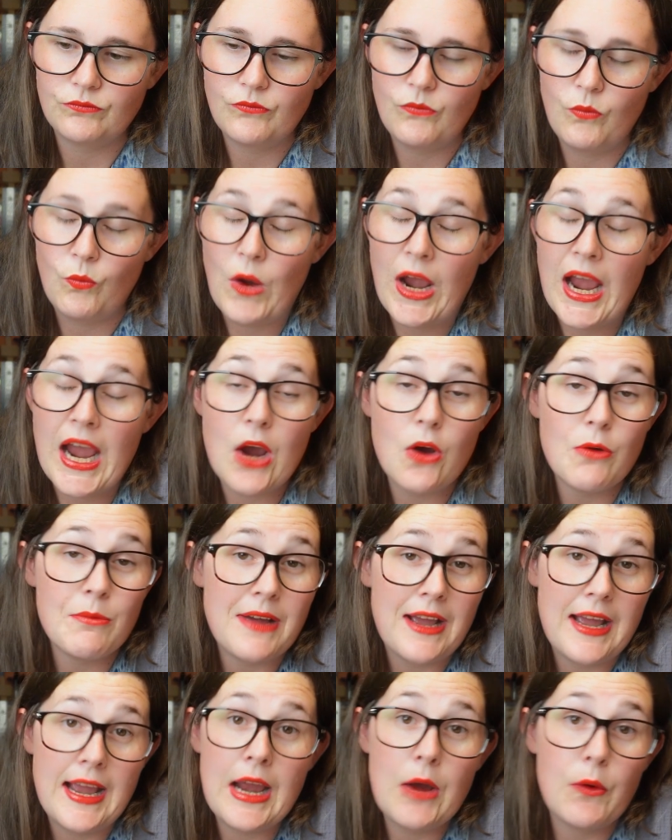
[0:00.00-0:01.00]
Well,
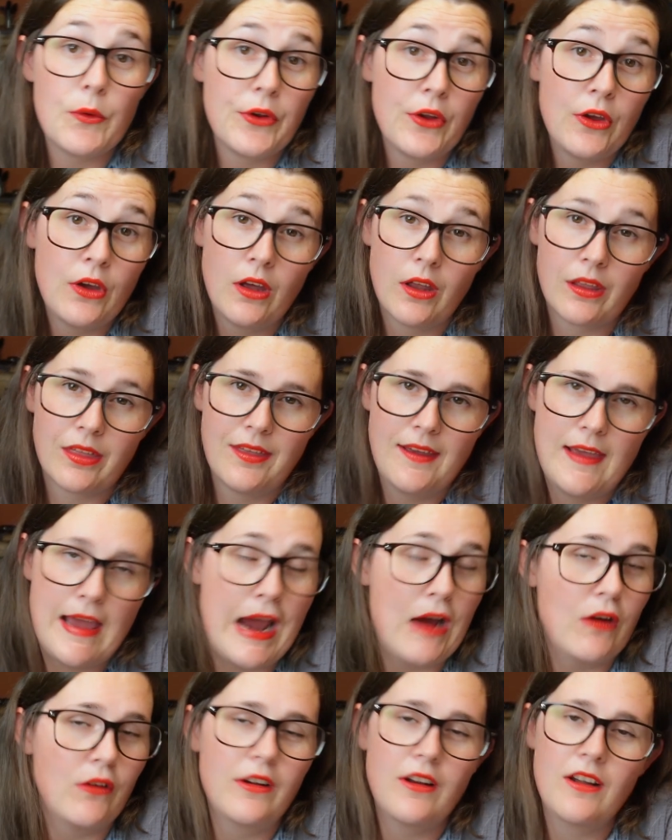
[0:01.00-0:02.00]
how on earth
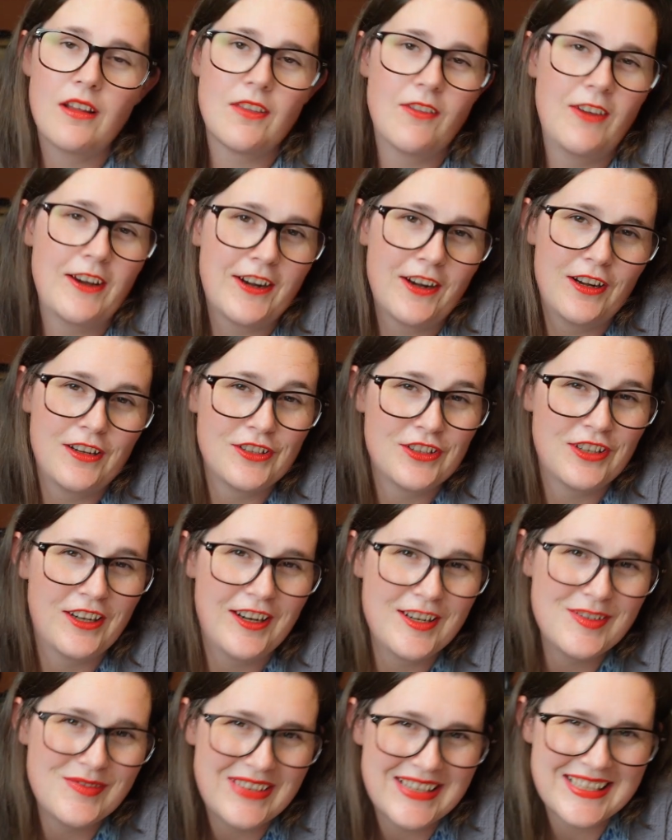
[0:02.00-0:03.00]
am I going to
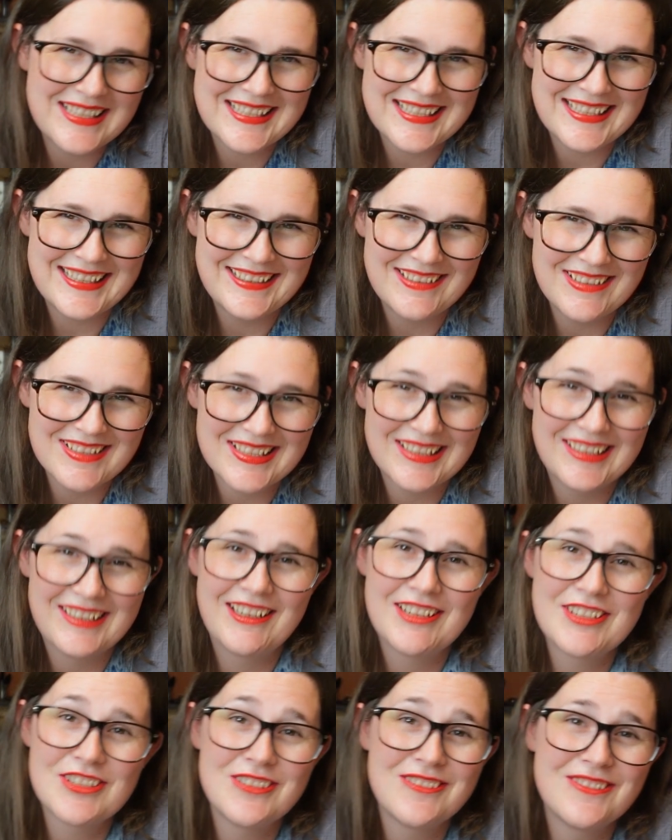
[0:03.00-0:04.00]
try and make sales?
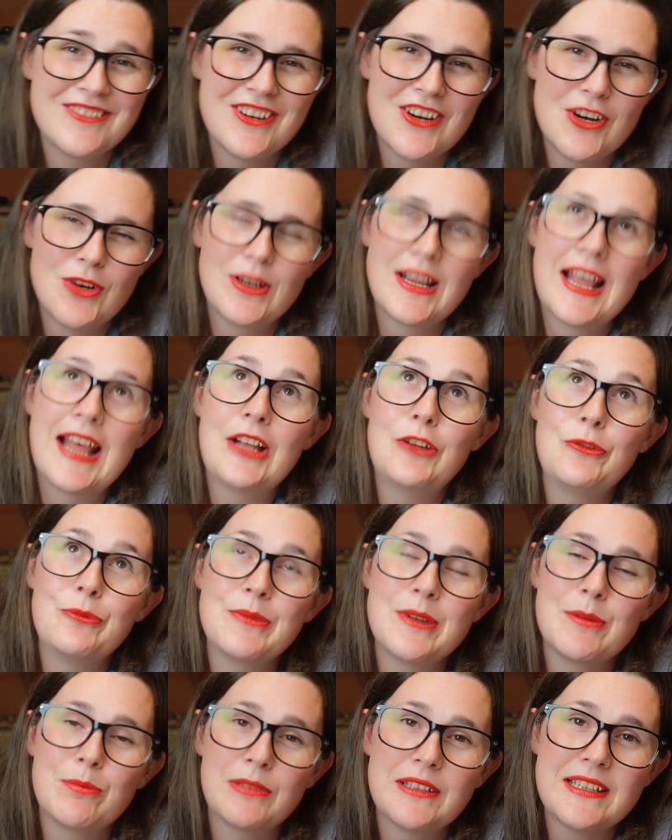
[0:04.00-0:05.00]
I don't know. Help
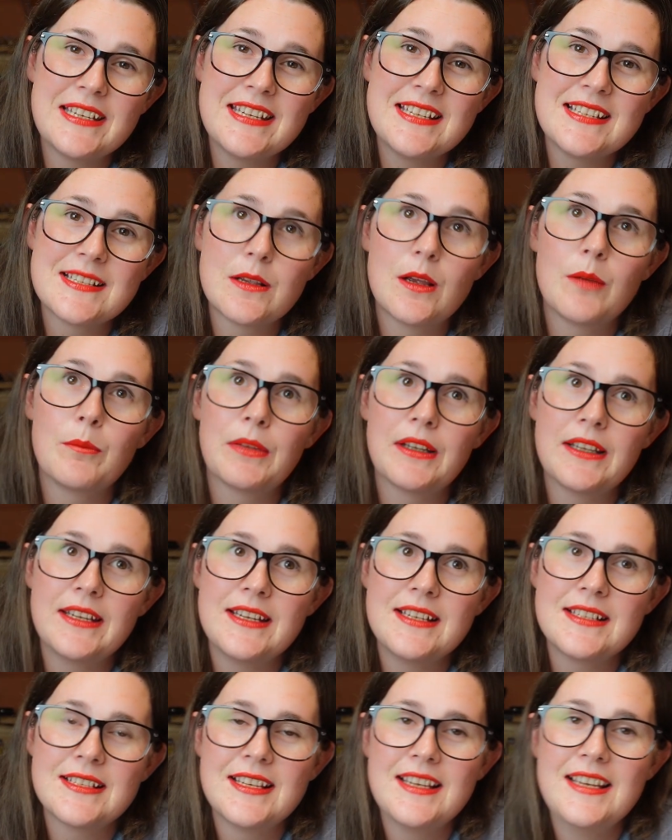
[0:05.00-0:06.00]
me, please.
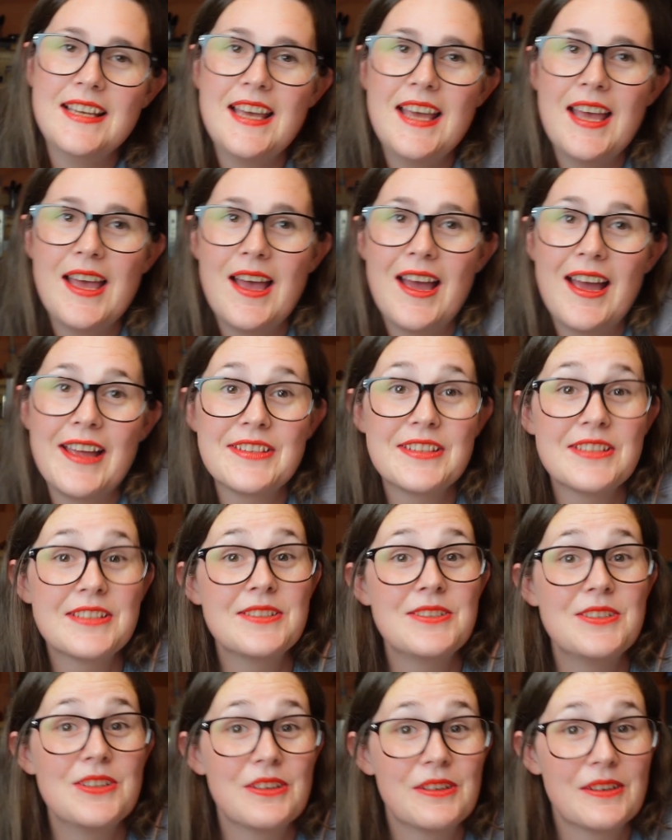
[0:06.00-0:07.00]
There's
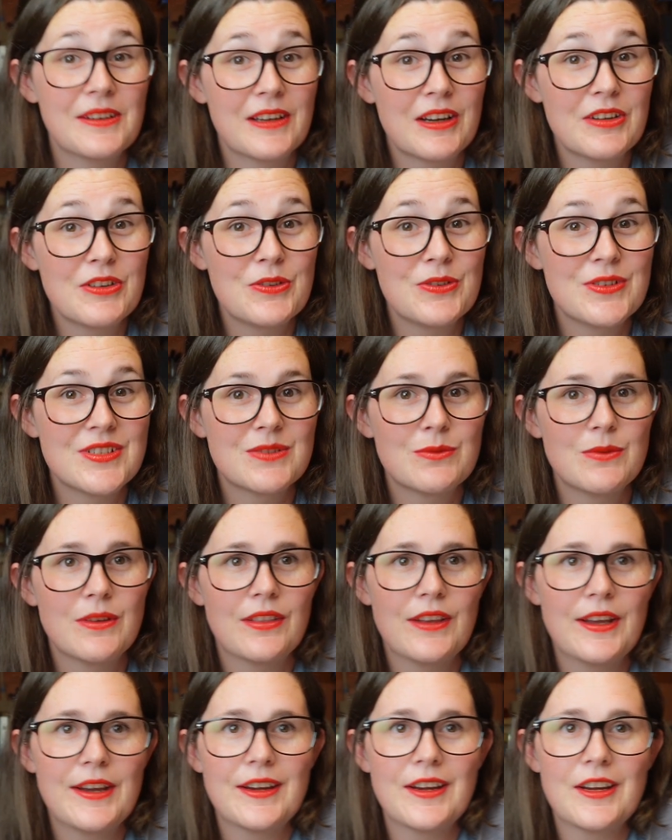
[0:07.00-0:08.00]
another thing I noticed with
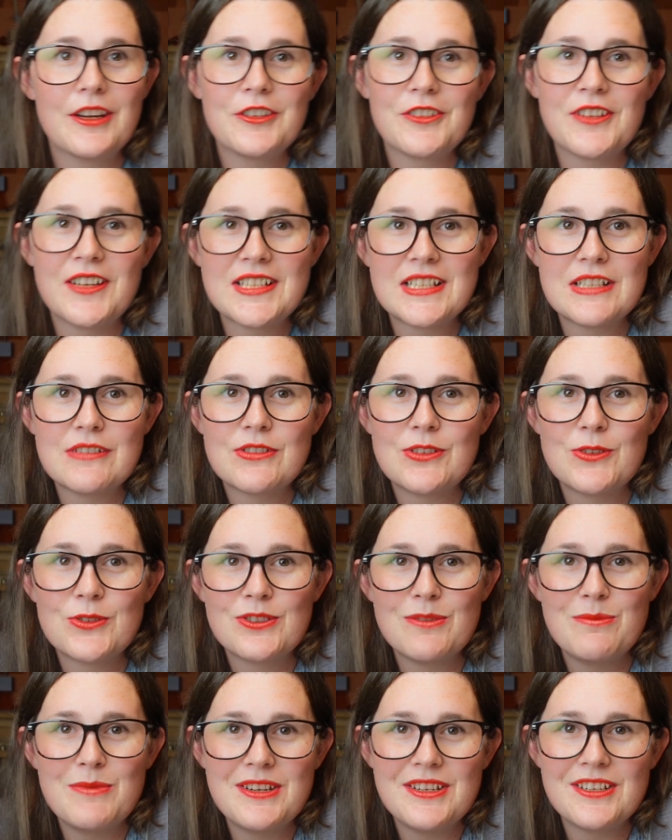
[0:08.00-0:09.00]
like aggressive
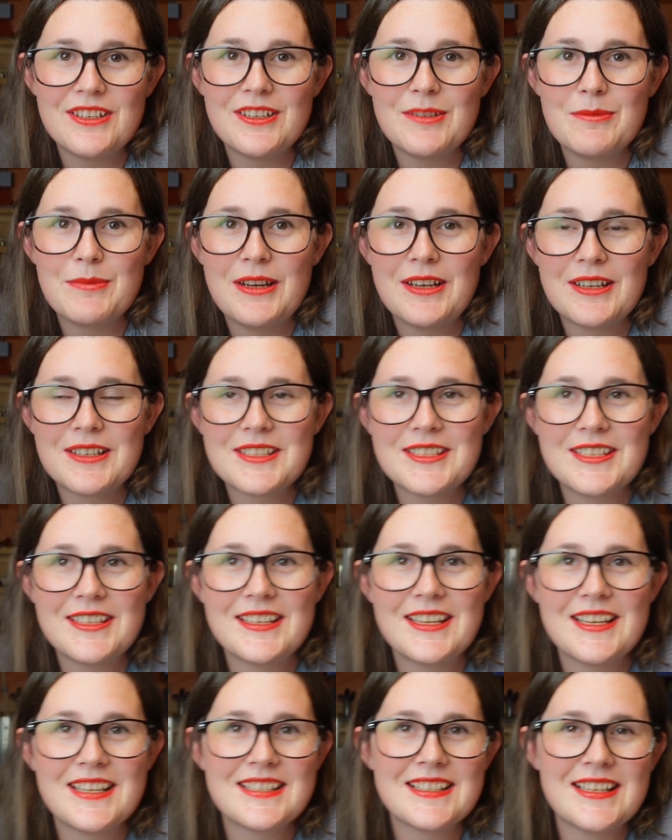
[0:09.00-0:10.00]
social media
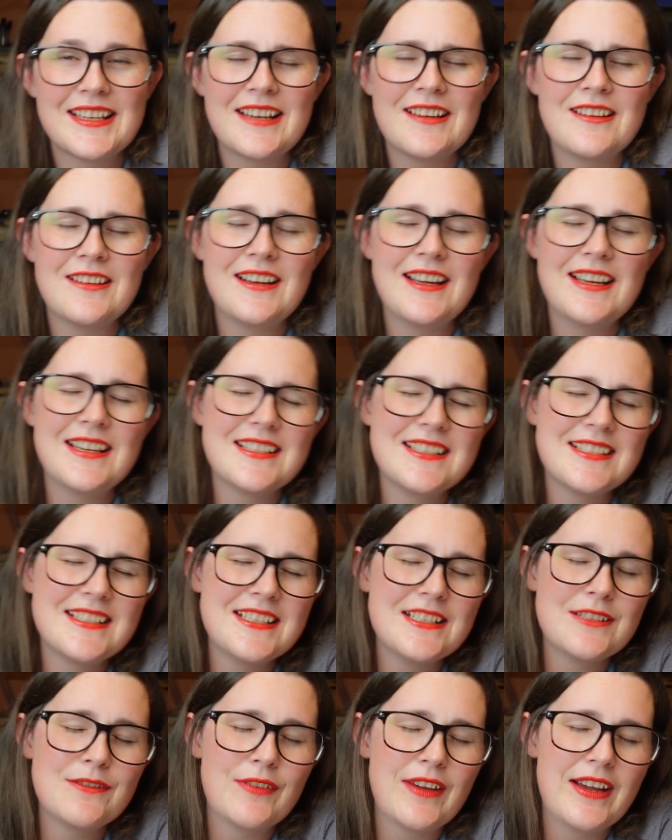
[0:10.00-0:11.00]
marketing is like,
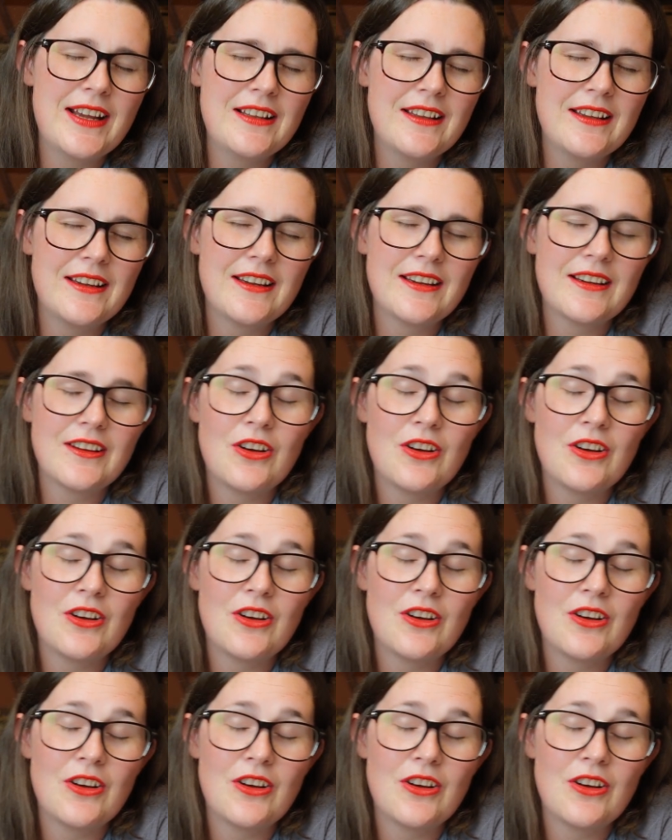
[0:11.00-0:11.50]
Etsy's failing.